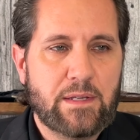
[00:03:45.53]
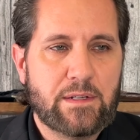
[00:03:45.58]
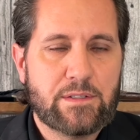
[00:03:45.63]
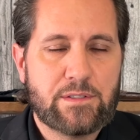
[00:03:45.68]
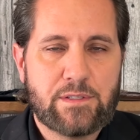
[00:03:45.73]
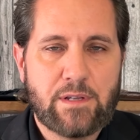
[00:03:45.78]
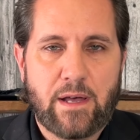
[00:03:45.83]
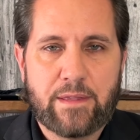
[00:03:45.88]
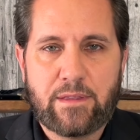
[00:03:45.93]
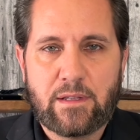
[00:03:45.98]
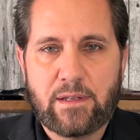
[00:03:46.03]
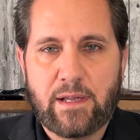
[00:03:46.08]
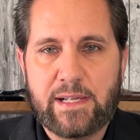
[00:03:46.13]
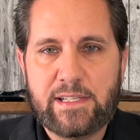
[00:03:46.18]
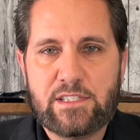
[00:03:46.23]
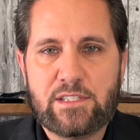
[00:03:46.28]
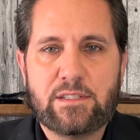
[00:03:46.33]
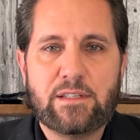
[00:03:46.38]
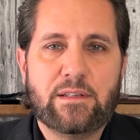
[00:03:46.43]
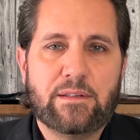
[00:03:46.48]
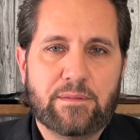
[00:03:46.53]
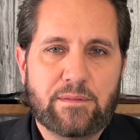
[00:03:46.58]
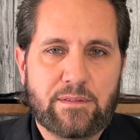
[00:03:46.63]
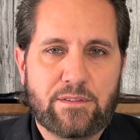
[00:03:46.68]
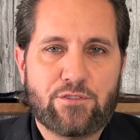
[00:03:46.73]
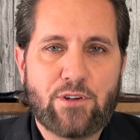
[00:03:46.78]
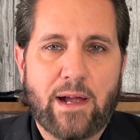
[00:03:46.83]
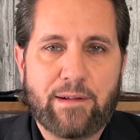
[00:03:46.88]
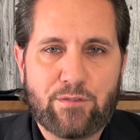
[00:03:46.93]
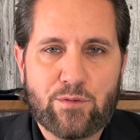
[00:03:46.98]
Saw the lights.
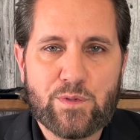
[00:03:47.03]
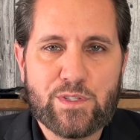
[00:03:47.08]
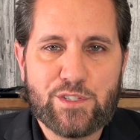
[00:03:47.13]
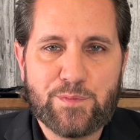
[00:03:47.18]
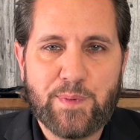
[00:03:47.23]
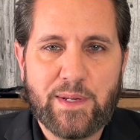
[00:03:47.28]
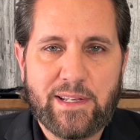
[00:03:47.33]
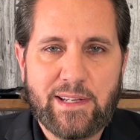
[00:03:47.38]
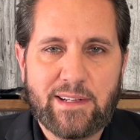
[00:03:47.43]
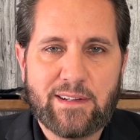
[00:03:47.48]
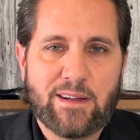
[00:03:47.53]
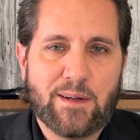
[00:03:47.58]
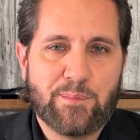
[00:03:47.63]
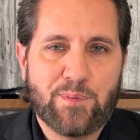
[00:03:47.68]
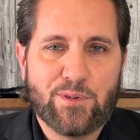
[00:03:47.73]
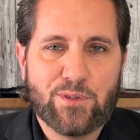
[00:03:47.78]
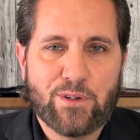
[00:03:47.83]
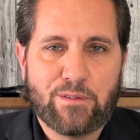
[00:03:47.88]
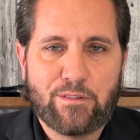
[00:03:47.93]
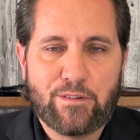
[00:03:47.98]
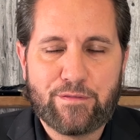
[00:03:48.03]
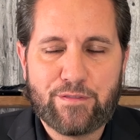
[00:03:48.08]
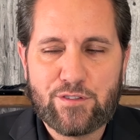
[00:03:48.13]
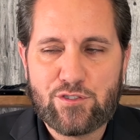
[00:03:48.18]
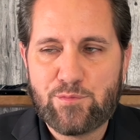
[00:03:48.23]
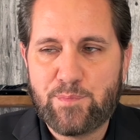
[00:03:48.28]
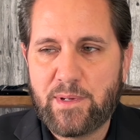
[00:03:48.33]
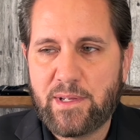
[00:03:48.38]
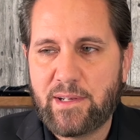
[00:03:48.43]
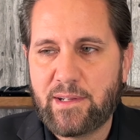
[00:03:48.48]
Driver was speeding. Got pulled over for
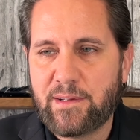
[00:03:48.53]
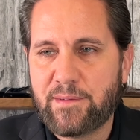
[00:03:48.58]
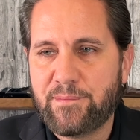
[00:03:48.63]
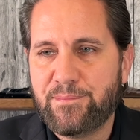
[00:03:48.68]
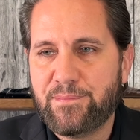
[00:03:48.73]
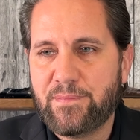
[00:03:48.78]
speeding.